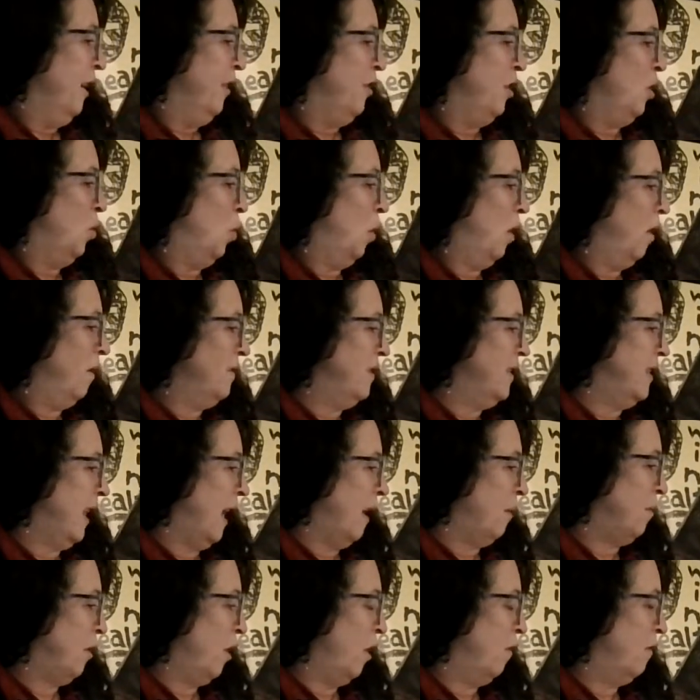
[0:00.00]
The wolf
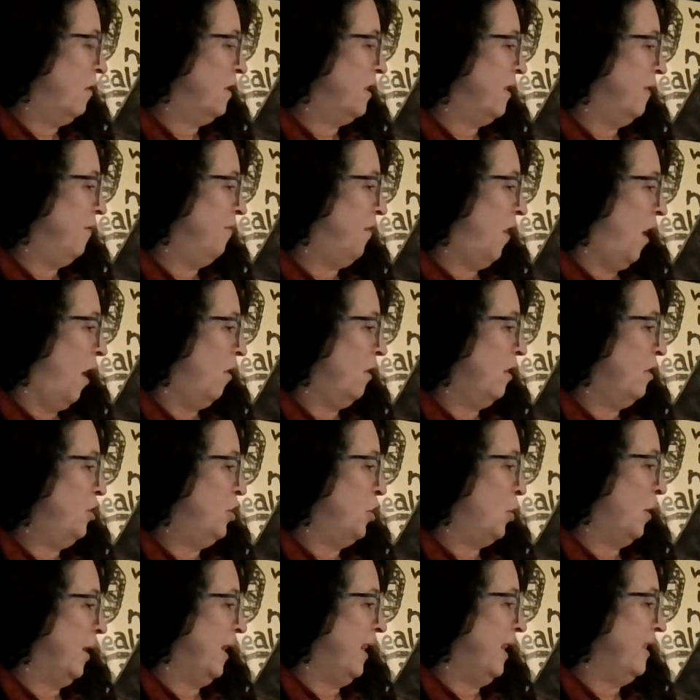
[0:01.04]
stepped over some fallen
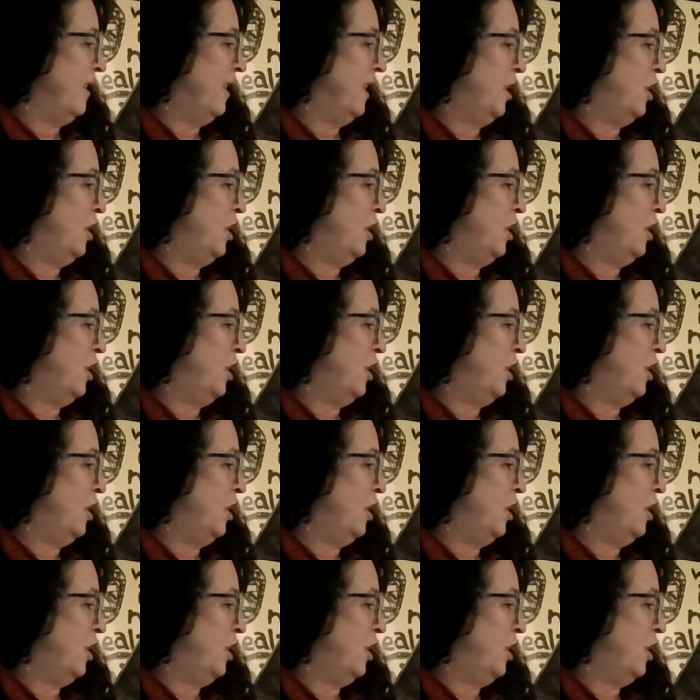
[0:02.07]
trees.